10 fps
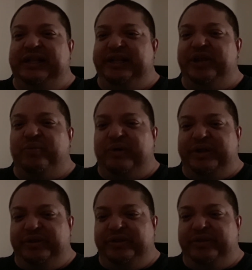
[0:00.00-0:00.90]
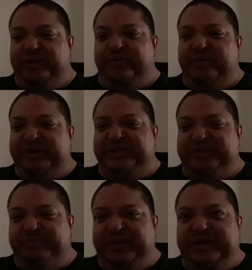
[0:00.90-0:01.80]
You want there is
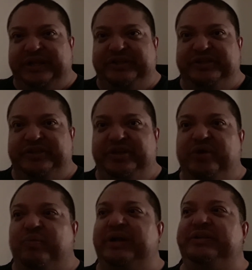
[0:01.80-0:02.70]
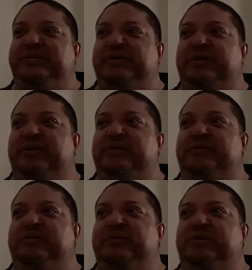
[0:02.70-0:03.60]
something that's you want
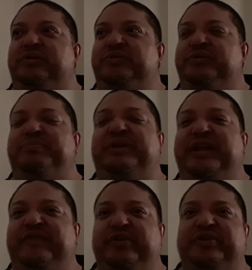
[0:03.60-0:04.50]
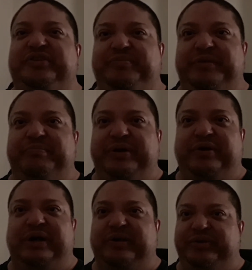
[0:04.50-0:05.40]
to believe that there's something better
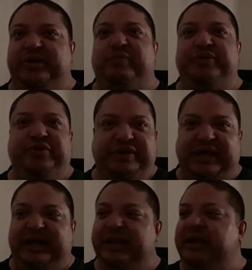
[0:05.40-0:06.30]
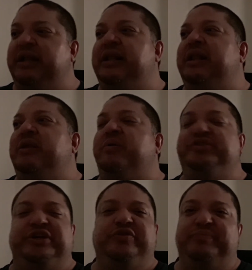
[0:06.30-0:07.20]
out there when you die, which
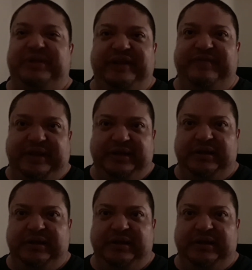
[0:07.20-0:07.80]
I do believe that.